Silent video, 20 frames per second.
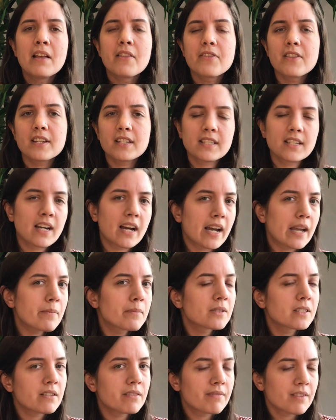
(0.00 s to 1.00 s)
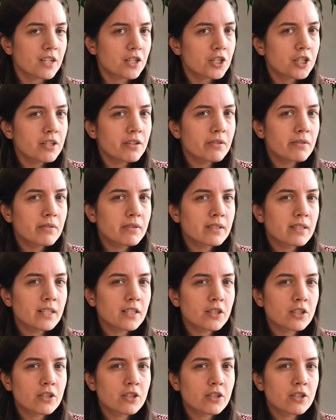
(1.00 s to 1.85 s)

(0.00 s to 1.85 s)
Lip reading: the types of issues that